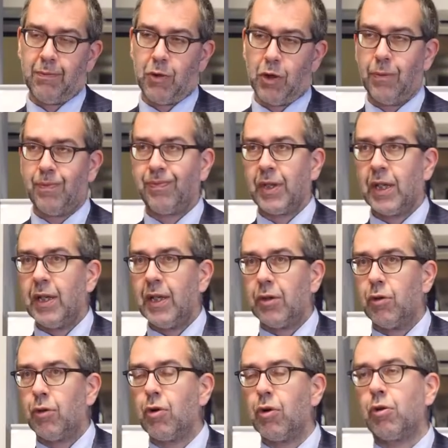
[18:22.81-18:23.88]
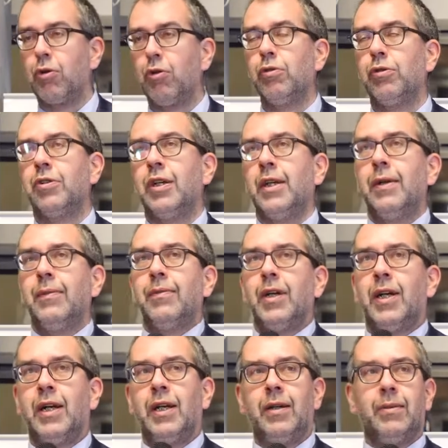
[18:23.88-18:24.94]
So to conclude,
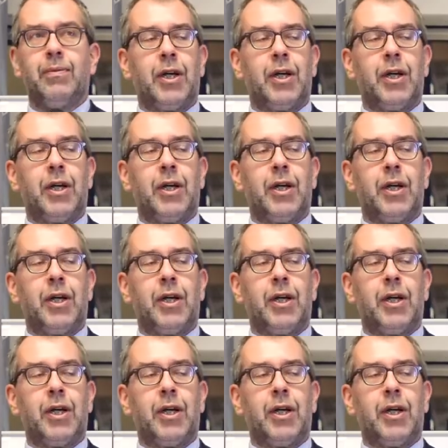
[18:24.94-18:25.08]
I,